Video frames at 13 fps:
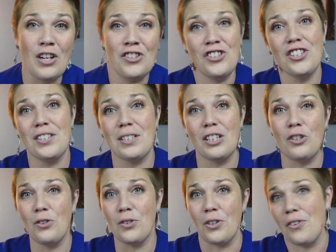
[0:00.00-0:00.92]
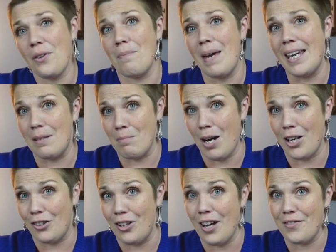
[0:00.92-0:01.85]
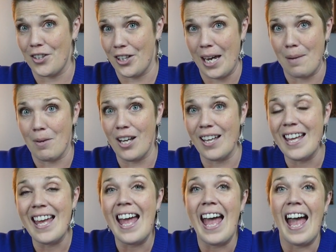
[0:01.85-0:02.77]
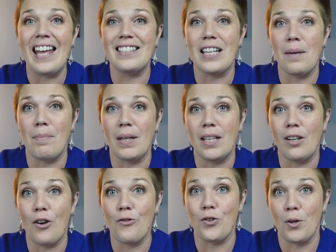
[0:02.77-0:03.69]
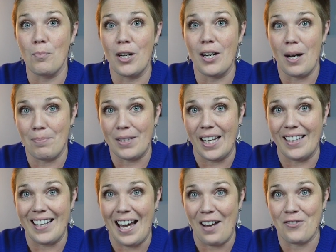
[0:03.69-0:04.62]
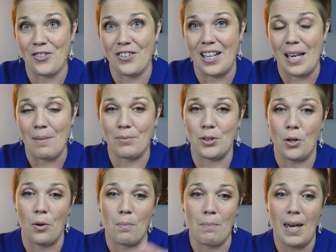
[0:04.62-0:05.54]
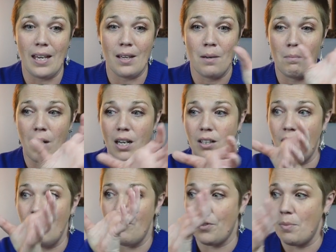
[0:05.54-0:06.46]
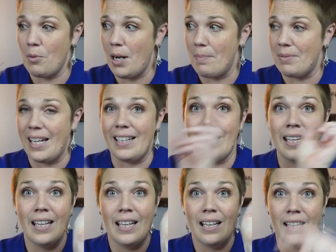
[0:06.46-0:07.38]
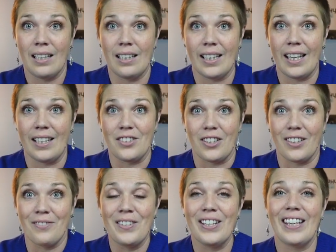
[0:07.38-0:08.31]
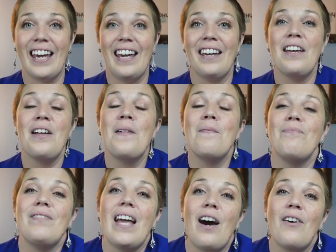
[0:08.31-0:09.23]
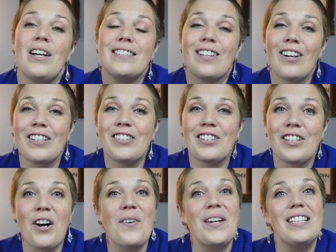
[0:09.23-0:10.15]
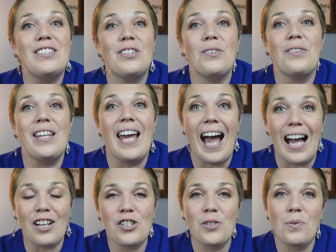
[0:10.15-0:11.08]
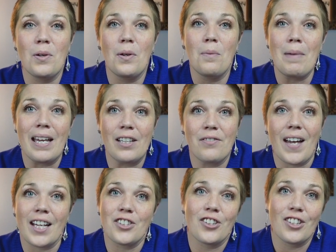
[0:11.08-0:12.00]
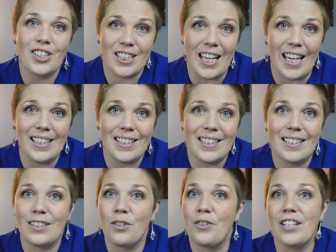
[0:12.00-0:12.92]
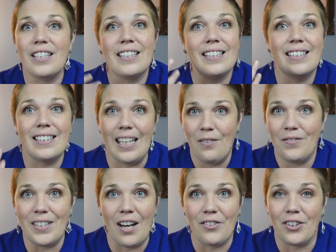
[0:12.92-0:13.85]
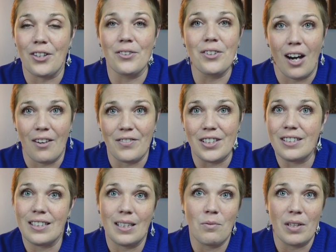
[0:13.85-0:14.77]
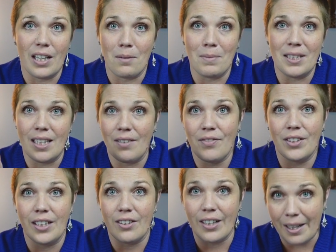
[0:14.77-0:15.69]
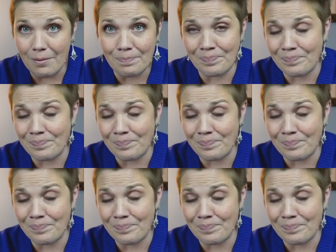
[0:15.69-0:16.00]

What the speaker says: Just Google the make and model of your camera and type in firmware update after the name. So make, model, firmware update. Click enter, okay? Now, as long as you're going to the actual manufacturer sites so that it's a safe download, obviously, we gotta be safe on the internet.